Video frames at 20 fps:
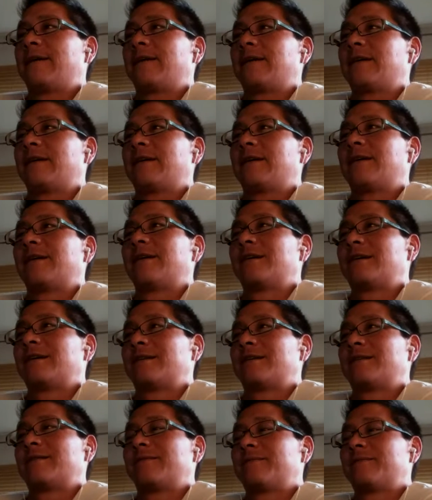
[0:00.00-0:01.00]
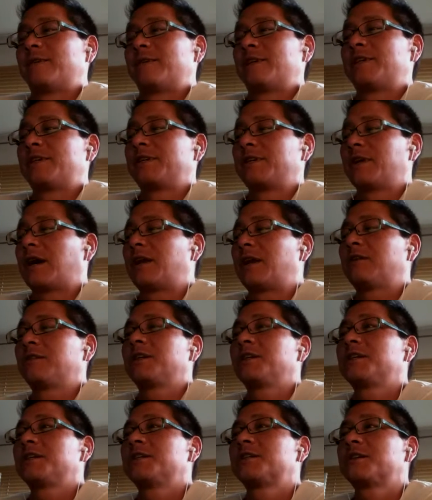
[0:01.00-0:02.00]
Yeah, but I don't
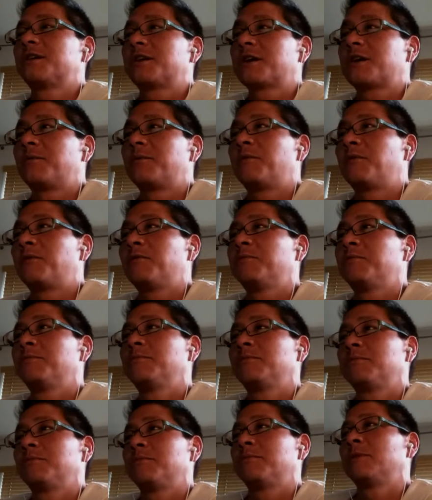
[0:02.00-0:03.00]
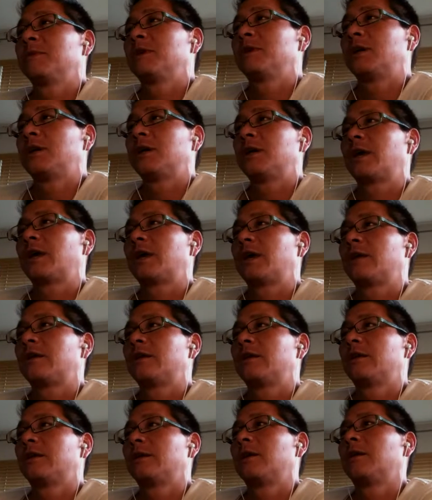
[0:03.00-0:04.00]
think she's gonna come home
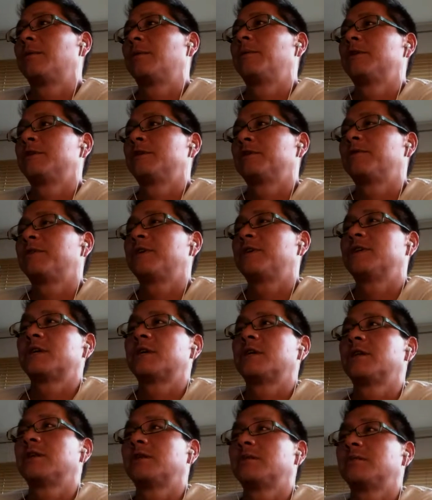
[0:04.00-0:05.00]
again. I mean, she'll visit,